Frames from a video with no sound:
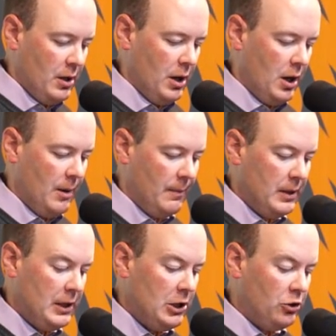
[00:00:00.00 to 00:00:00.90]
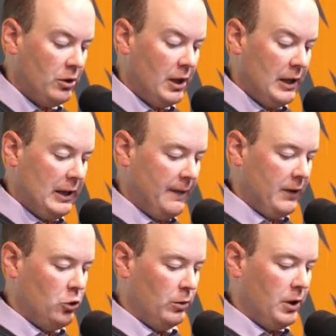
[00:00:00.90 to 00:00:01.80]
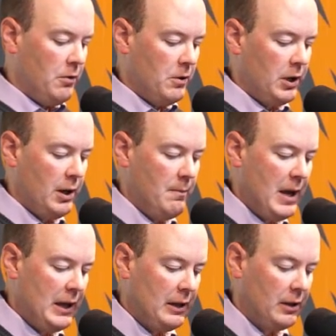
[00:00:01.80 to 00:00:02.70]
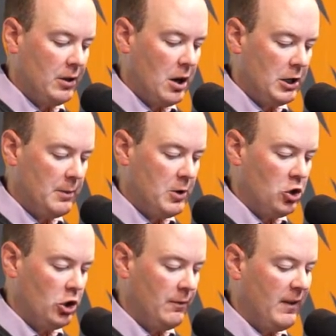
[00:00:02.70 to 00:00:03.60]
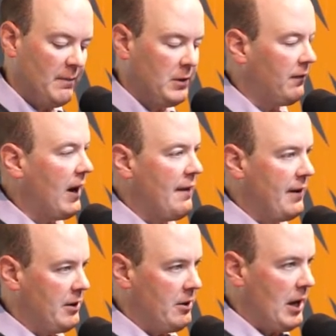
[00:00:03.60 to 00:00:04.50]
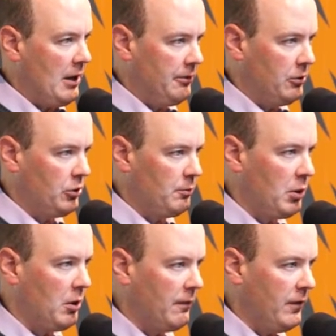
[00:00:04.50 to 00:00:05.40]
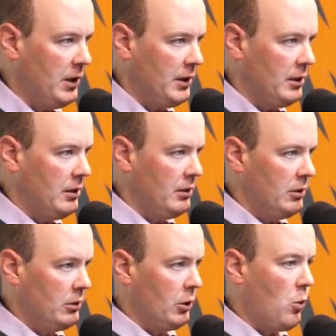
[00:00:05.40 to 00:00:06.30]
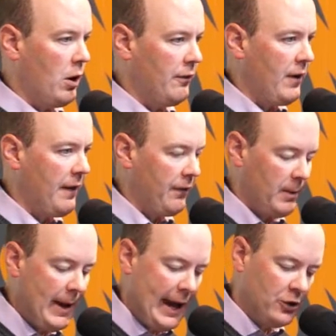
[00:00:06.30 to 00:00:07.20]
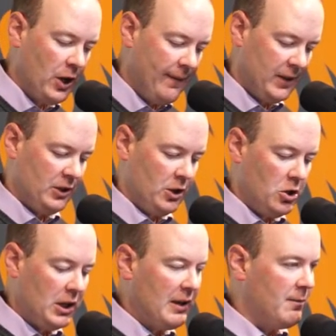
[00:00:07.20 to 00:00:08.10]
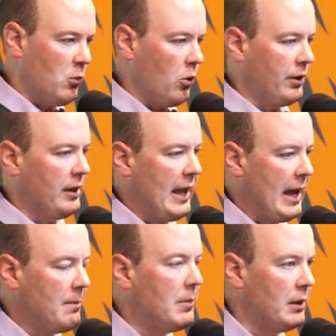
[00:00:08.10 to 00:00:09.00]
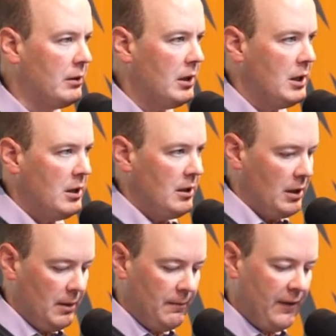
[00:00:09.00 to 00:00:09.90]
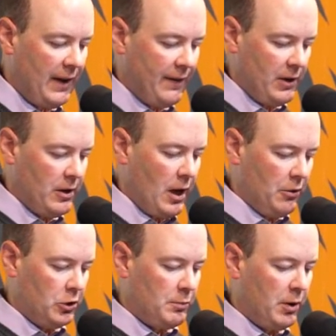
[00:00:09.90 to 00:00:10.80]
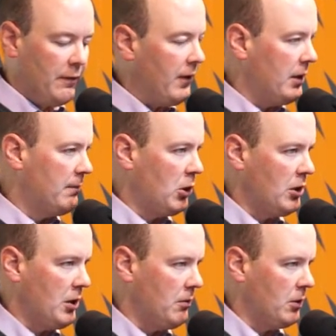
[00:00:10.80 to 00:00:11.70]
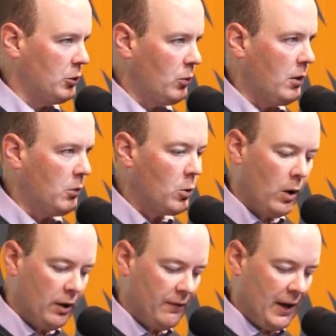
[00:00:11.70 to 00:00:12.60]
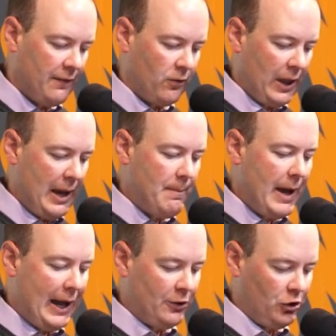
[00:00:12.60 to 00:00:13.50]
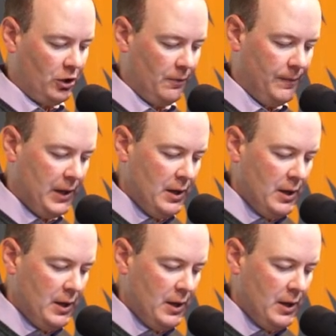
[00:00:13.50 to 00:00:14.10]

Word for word: Um, each, an individual donor can make a contribution of up to $500 per fund to qualify for the match. Obviously, you can give more than that, but right. um, $500 per fund per donor is what would qualify for that match. So,